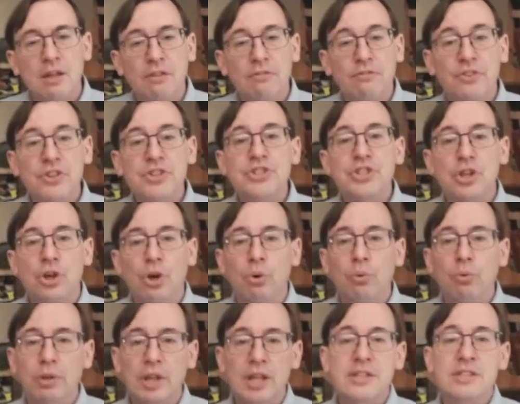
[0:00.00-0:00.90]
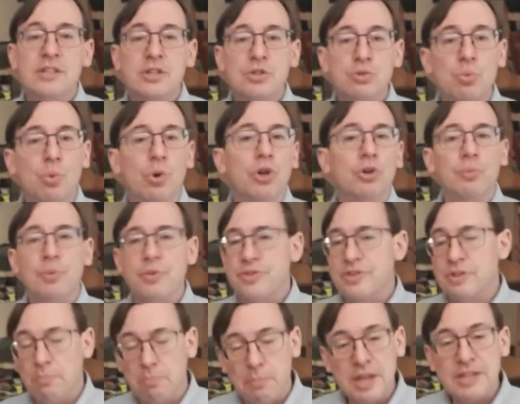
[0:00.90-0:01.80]
Physio lets us work with
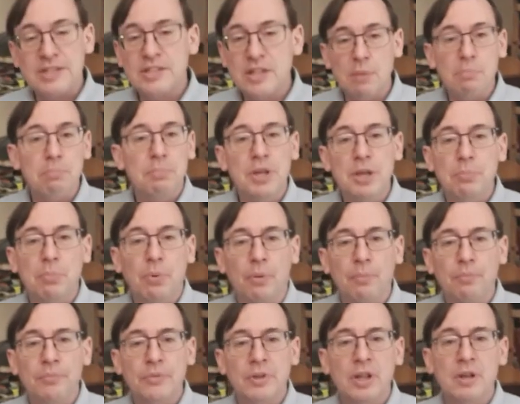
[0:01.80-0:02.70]
some messed people.